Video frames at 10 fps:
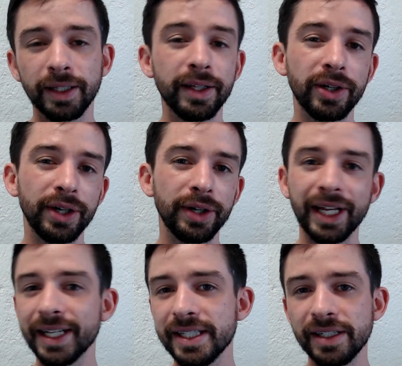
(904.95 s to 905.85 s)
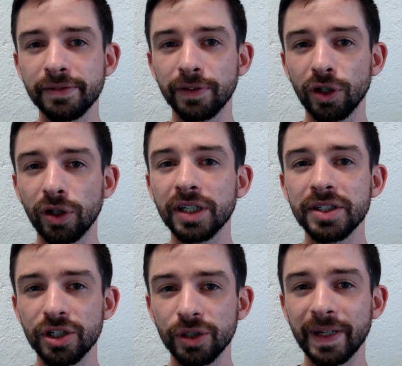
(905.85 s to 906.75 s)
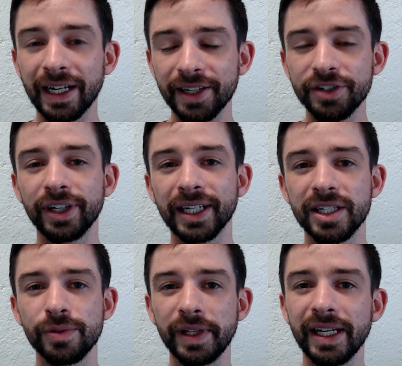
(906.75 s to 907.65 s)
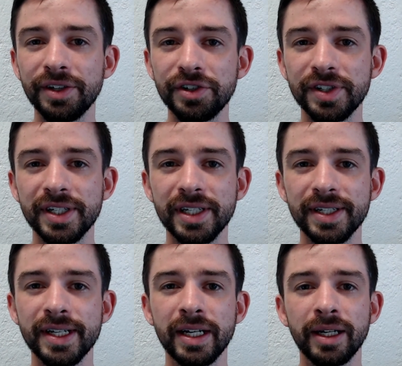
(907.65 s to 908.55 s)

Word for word: there are lots of long-term contracts with agencies